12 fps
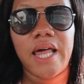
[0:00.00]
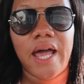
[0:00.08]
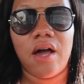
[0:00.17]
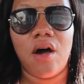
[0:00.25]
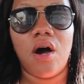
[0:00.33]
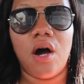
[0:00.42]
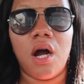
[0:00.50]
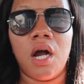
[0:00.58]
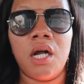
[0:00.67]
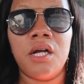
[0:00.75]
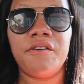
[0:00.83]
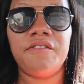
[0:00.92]
they
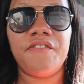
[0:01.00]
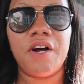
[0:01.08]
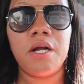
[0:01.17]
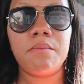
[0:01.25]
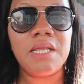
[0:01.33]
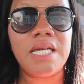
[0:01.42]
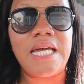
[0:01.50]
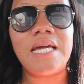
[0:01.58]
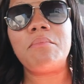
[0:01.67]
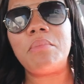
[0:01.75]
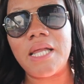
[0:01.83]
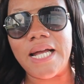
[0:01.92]
are,
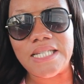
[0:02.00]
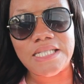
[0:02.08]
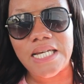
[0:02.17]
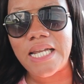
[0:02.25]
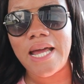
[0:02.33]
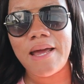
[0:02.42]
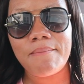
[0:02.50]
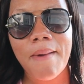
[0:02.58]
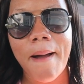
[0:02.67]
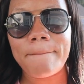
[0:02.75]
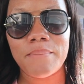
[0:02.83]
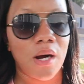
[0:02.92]
firmly implanted in
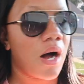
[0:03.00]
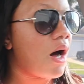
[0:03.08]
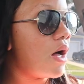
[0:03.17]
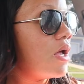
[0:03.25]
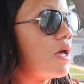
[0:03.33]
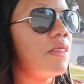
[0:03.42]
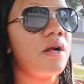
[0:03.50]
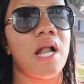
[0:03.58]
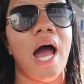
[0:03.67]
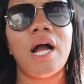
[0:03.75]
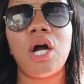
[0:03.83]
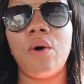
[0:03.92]
my bra. They're
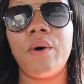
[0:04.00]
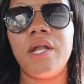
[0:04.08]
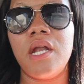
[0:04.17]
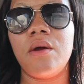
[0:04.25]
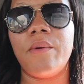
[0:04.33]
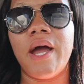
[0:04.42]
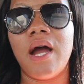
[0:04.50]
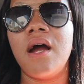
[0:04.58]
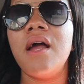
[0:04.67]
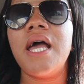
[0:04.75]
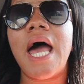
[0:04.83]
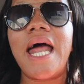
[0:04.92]
not going
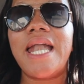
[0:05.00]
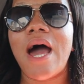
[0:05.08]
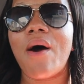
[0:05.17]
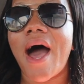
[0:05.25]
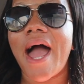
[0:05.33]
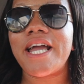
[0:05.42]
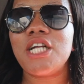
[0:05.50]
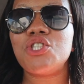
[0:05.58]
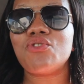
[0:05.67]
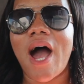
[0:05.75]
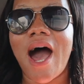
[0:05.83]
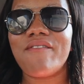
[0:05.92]
anywhere. And now I can
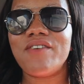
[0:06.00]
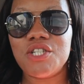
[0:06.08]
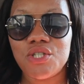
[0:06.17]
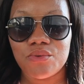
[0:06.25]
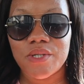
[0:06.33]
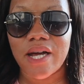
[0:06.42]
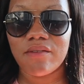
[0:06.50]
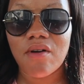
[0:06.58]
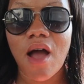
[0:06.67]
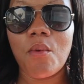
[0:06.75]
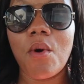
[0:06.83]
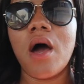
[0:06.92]
drive and do whatever
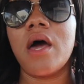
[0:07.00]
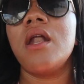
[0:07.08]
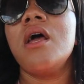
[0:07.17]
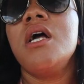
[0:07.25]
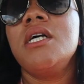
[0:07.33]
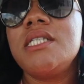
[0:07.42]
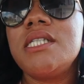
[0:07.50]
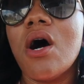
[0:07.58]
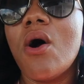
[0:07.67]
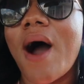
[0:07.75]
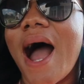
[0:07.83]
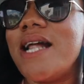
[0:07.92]
I want.
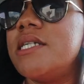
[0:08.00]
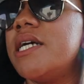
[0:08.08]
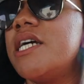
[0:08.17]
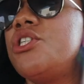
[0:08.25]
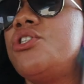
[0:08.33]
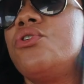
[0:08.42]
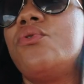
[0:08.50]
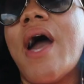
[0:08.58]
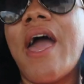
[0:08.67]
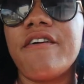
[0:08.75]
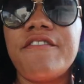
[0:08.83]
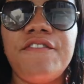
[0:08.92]
So I did do
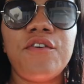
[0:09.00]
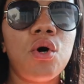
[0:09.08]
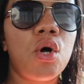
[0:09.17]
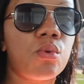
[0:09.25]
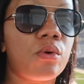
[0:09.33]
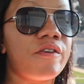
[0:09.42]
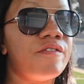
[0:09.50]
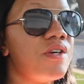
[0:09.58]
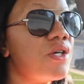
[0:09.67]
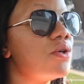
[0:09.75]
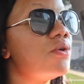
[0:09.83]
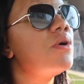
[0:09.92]
a full
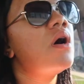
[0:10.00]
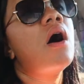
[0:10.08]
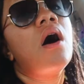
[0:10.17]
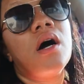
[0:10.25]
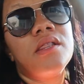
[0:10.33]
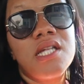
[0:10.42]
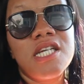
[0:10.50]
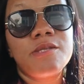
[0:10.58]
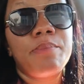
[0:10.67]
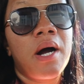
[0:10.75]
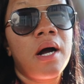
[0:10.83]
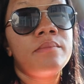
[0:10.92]
review on these
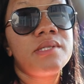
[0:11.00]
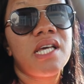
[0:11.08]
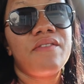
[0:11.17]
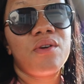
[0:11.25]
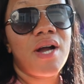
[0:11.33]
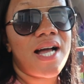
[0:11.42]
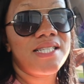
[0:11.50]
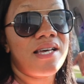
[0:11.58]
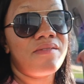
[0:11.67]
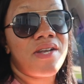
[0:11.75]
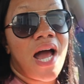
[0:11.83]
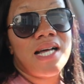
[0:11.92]
pumps. If you guys
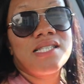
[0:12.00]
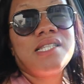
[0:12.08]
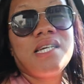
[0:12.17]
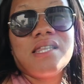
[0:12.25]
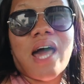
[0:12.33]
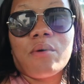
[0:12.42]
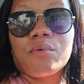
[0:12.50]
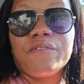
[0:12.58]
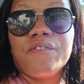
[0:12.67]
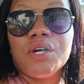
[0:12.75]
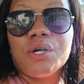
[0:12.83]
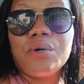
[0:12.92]
have not seen that
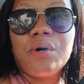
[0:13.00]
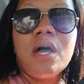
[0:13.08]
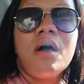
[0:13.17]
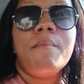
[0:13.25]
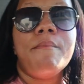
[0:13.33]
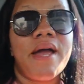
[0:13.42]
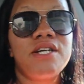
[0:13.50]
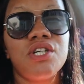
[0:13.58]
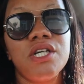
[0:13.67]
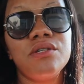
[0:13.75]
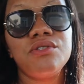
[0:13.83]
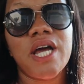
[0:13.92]
review, make
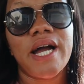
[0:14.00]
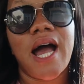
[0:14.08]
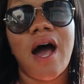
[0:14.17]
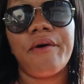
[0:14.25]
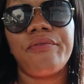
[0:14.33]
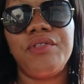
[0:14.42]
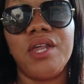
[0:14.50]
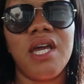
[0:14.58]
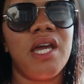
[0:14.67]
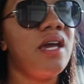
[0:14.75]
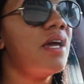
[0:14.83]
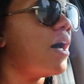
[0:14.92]
sure you check out
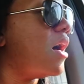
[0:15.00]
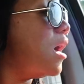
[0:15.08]
the